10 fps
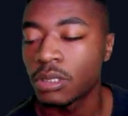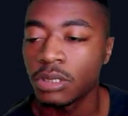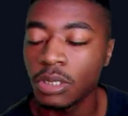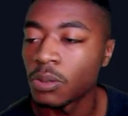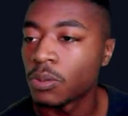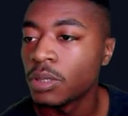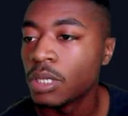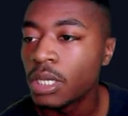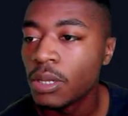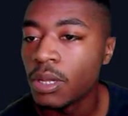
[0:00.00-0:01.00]
So,
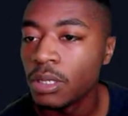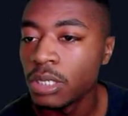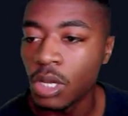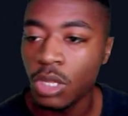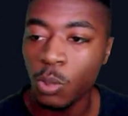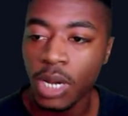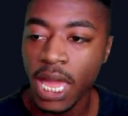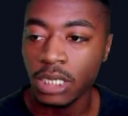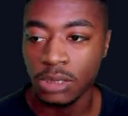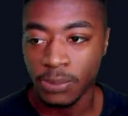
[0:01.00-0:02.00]
you know, you want to
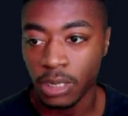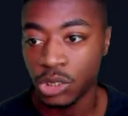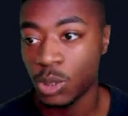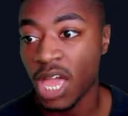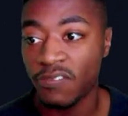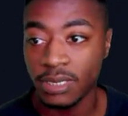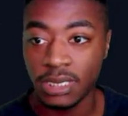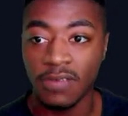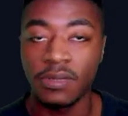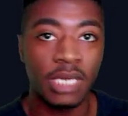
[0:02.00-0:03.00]
actually make sure you have a
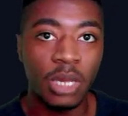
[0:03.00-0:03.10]
7-day